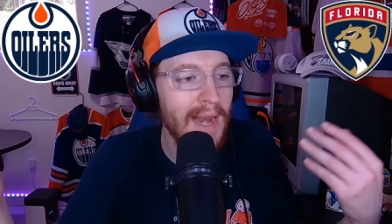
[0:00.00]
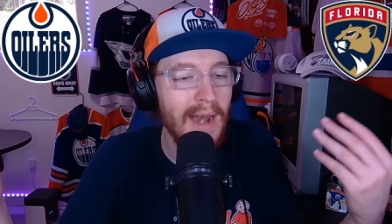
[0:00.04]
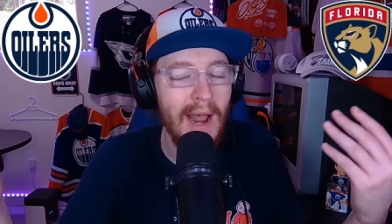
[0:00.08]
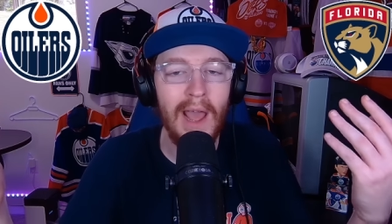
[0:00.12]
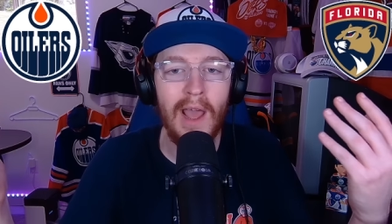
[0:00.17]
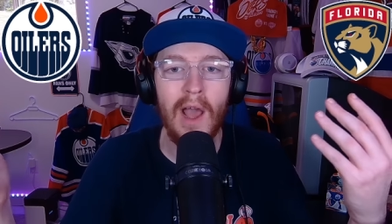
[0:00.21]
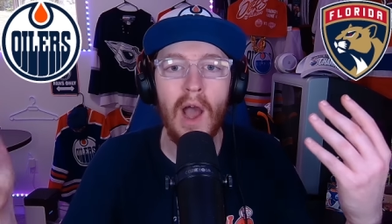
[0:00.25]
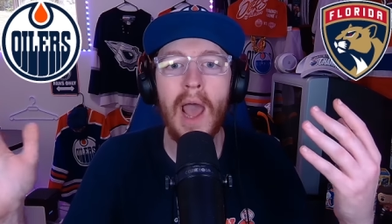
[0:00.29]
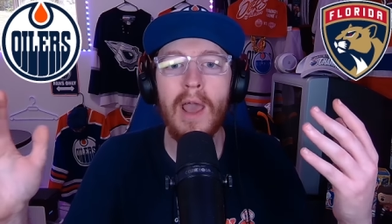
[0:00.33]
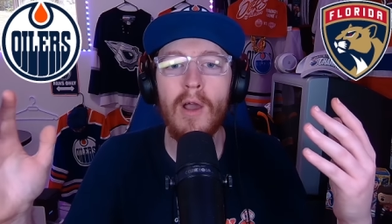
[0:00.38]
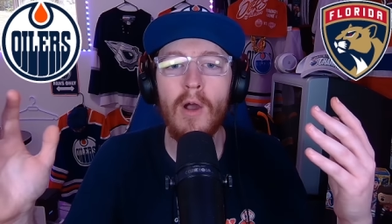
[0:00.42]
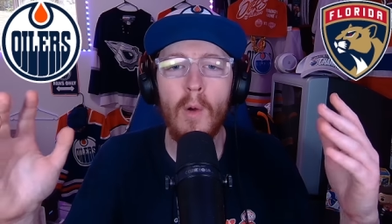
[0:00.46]

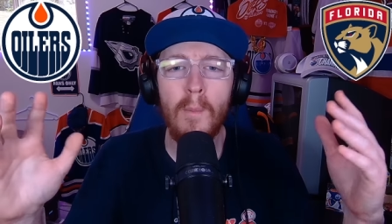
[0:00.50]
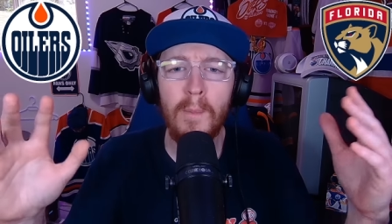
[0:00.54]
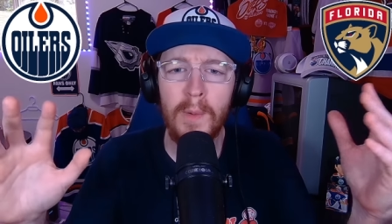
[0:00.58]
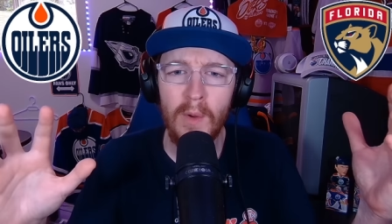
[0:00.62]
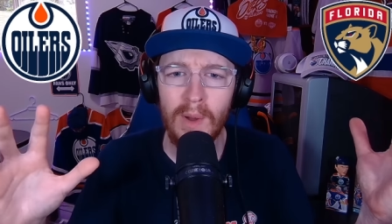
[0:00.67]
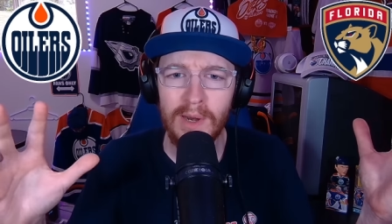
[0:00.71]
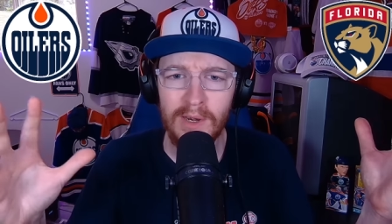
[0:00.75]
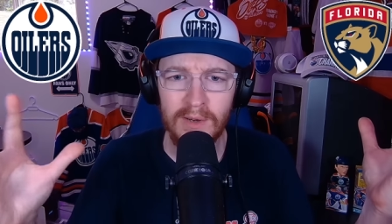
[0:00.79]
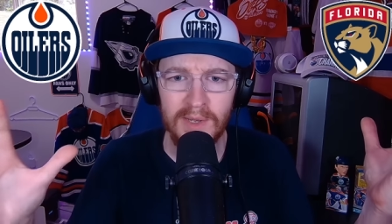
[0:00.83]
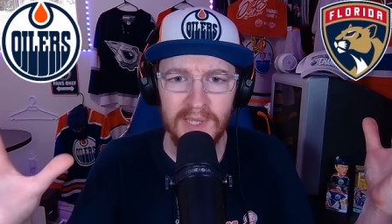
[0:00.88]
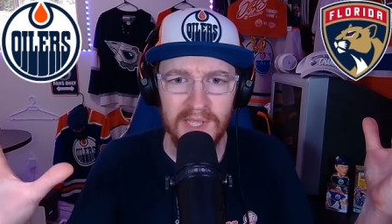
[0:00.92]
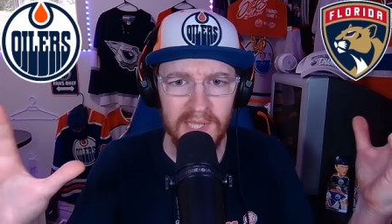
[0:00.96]
I hope you
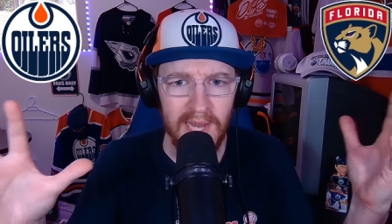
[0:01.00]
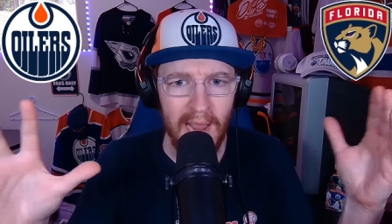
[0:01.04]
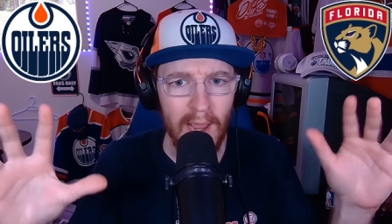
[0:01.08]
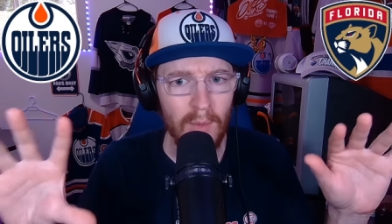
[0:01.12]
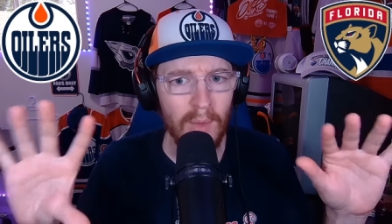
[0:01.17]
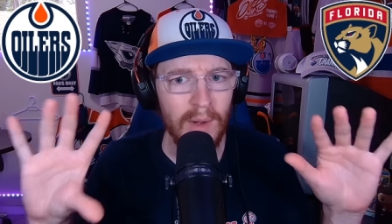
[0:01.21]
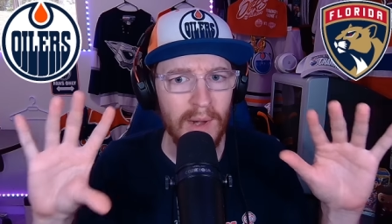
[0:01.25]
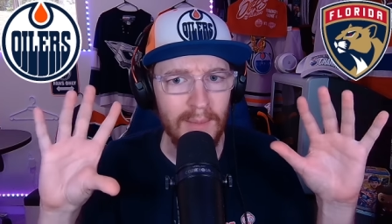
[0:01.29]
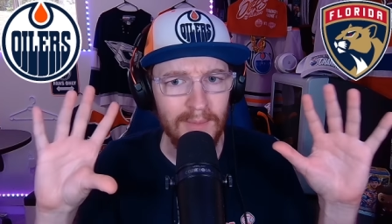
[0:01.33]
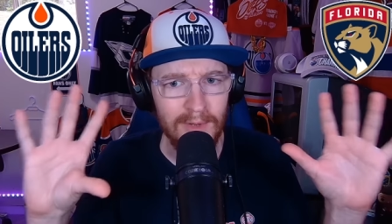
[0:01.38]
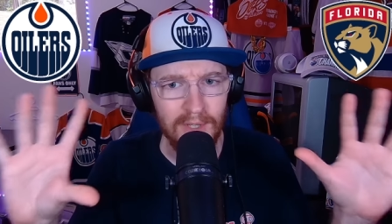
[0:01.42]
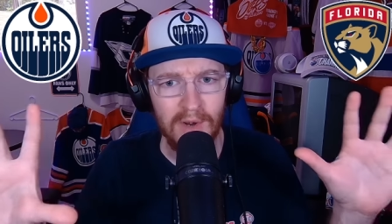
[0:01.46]
understand
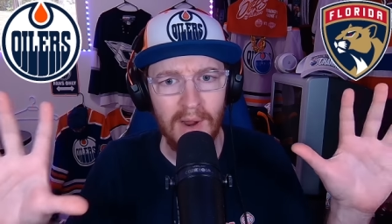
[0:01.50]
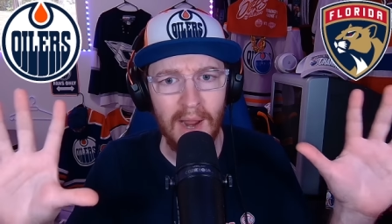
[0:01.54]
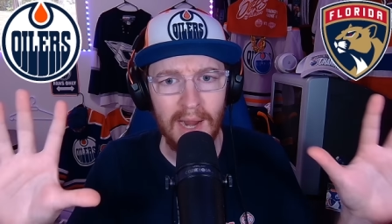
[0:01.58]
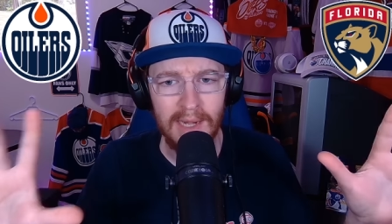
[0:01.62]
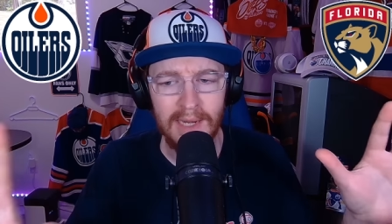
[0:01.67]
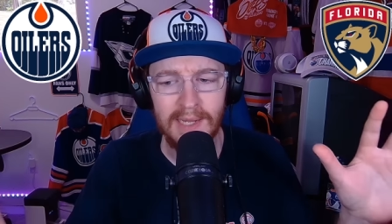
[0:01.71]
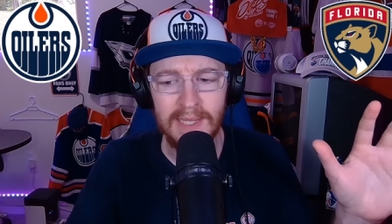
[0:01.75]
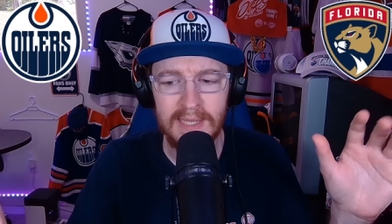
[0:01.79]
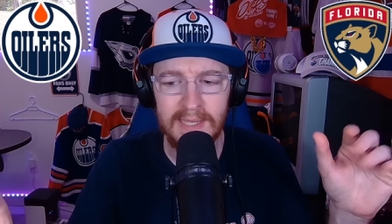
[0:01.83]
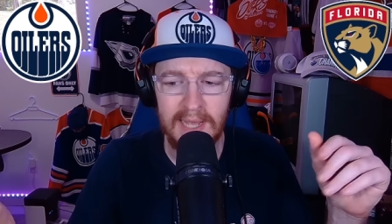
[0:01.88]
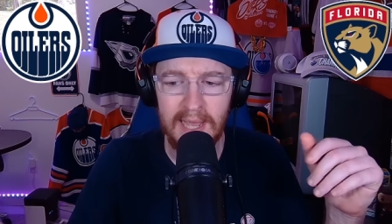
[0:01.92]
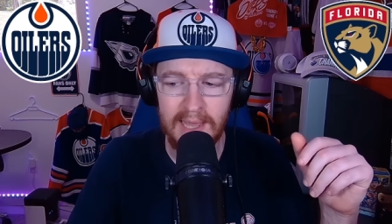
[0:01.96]
what I'm trying
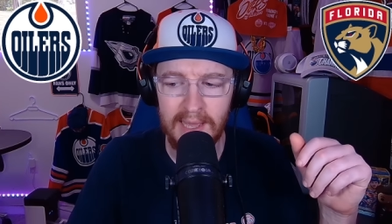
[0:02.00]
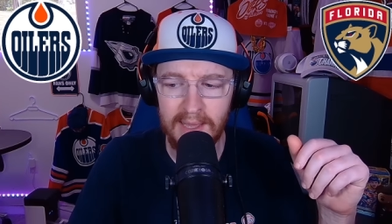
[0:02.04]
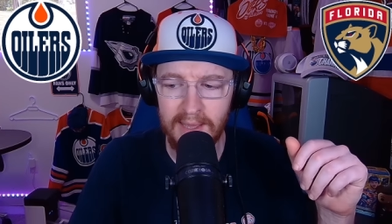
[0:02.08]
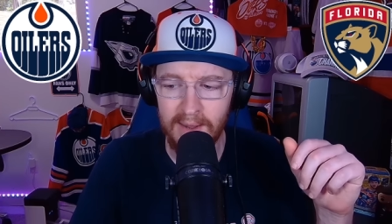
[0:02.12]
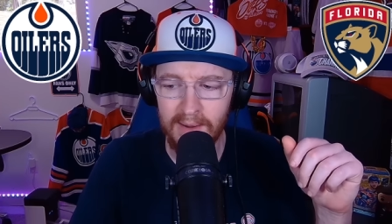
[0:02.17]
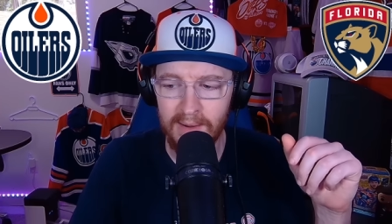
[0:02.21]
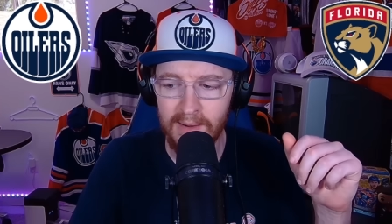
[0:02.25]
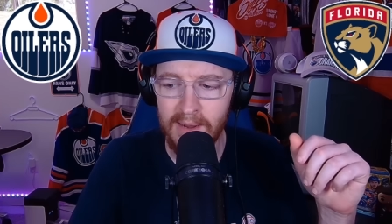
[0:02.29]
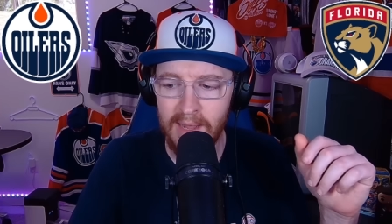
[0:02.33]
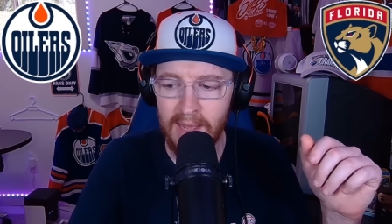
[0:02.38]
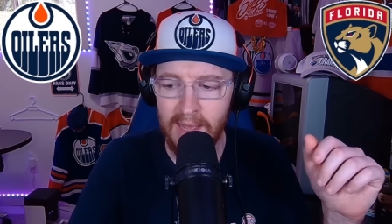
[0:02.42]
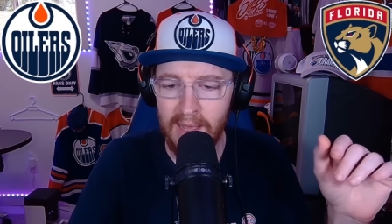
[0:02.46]
to say.
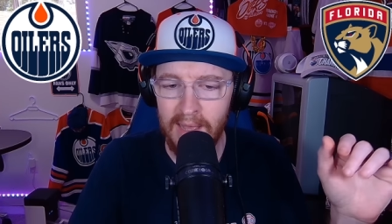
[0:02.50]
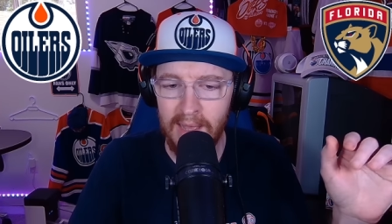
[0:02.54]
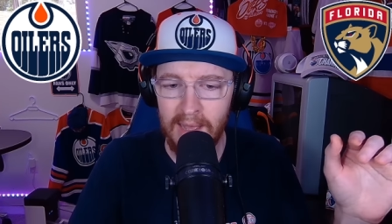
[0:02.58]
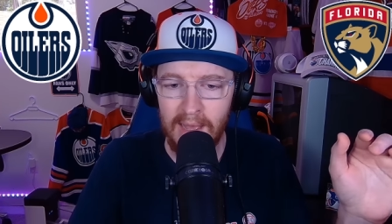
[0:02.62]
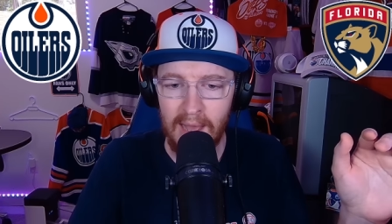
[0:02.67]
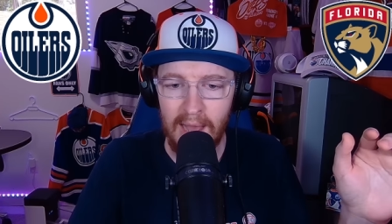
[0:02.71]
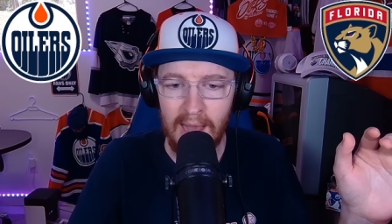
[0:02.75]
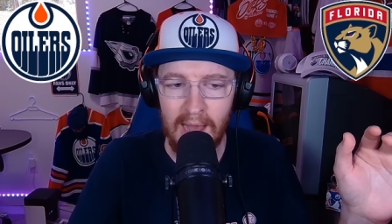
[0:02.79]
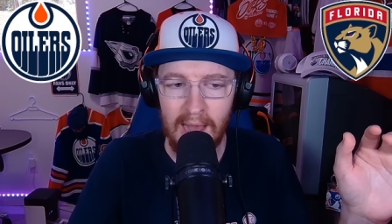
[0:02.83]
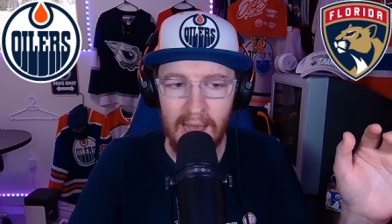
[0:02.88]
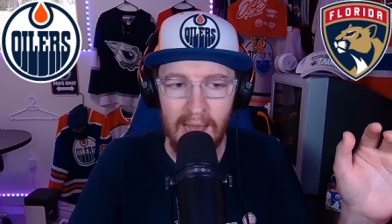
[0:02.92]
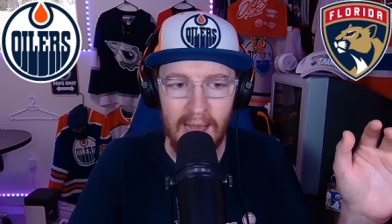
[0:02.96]

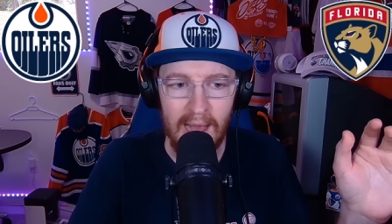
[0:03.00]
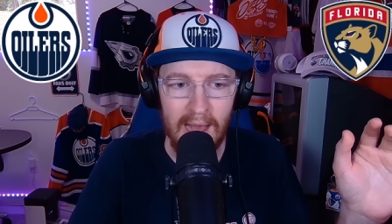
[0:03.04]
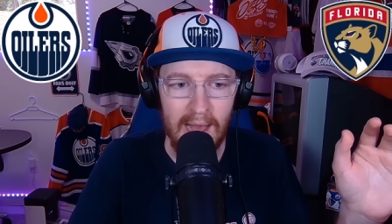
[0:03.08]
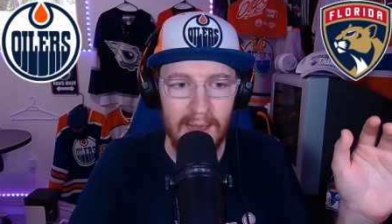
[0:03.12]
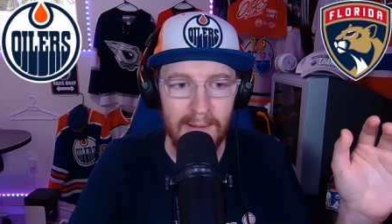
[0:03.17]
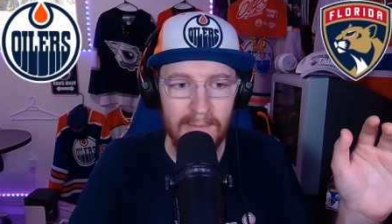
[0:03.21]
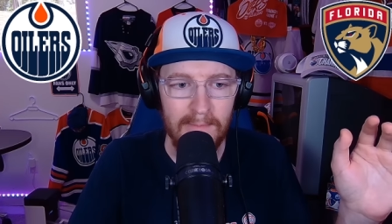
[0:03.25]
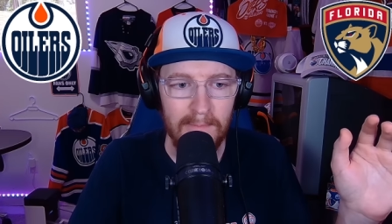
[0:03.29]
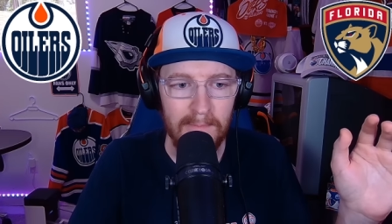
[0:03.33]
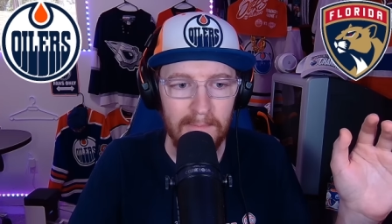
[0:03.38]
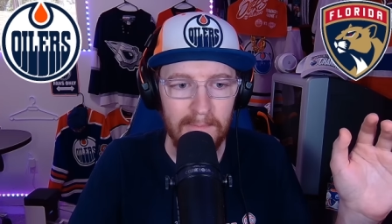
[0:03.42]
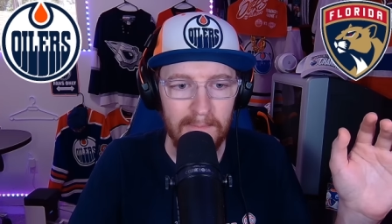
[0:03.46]

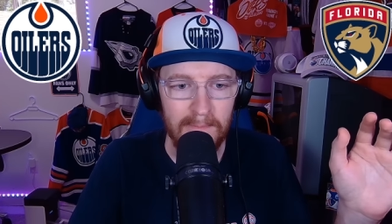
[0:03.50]
I